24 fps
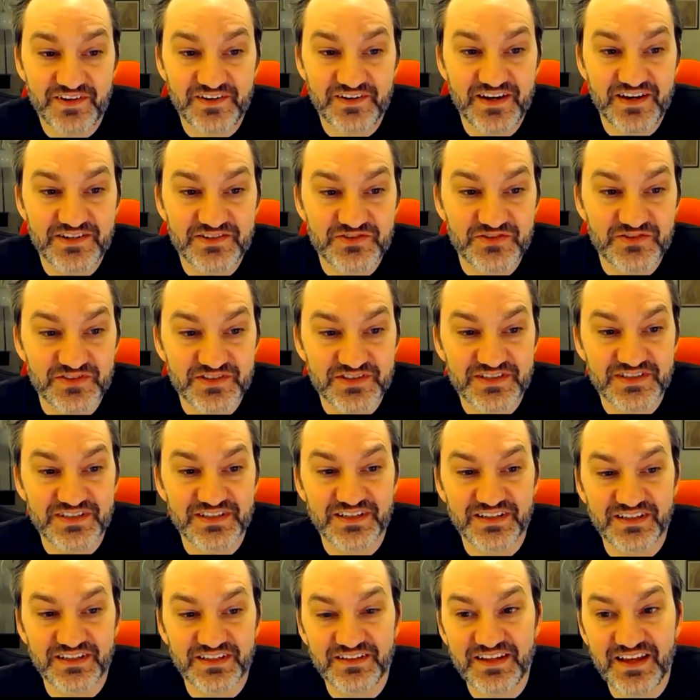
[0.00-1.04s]

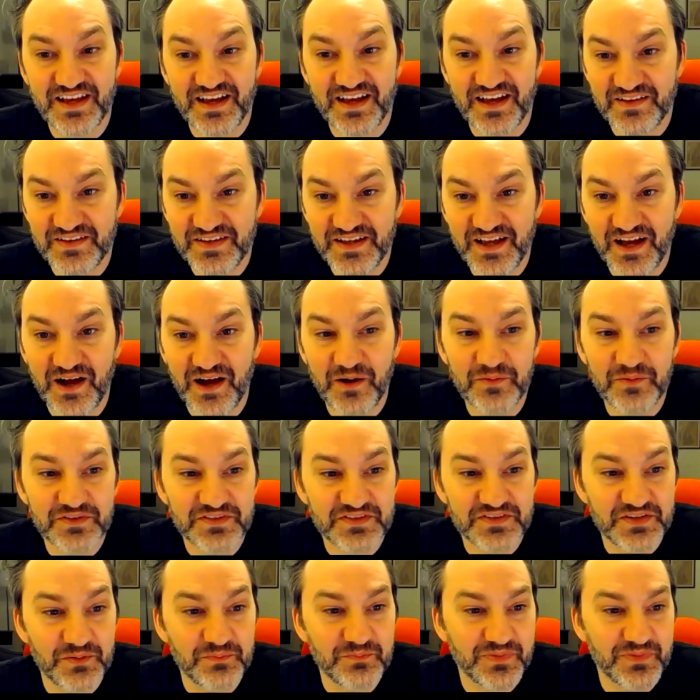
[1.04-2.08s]
interesting. Yeah.
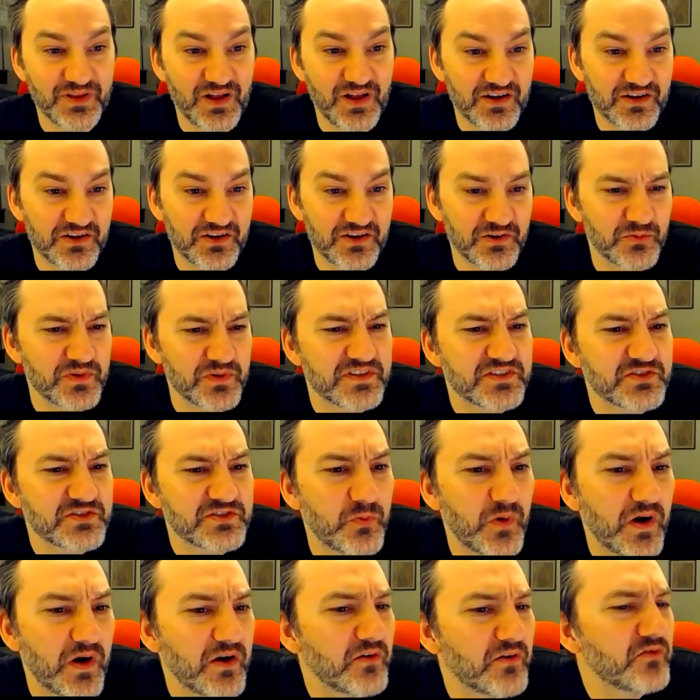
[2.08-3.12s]
Some blogger with
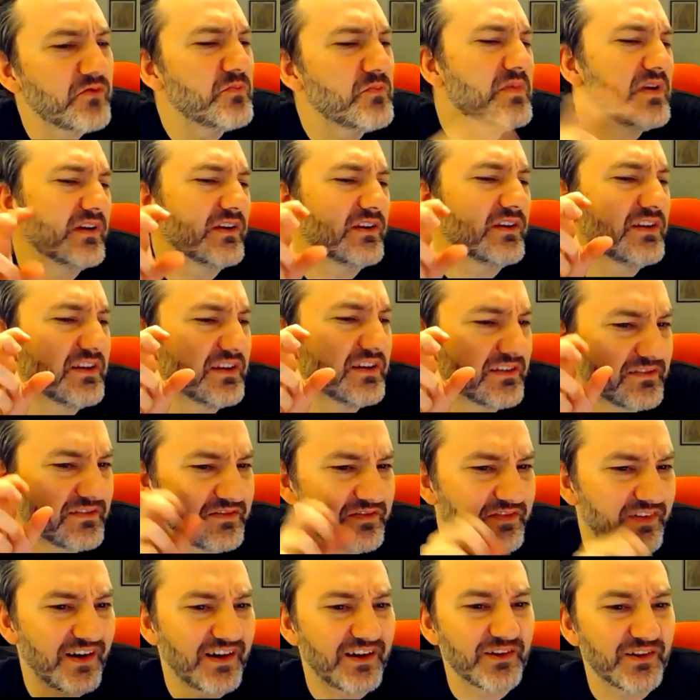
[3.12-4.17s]
12 million
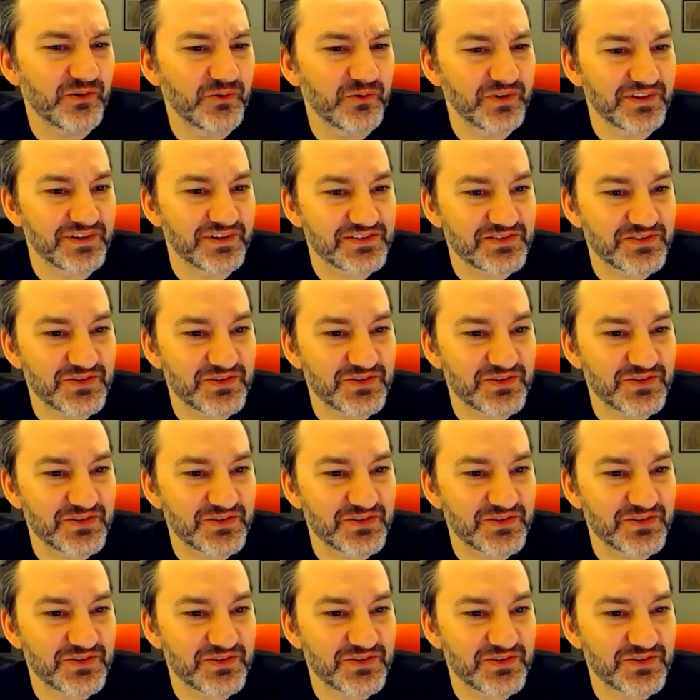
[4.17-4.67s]
followers,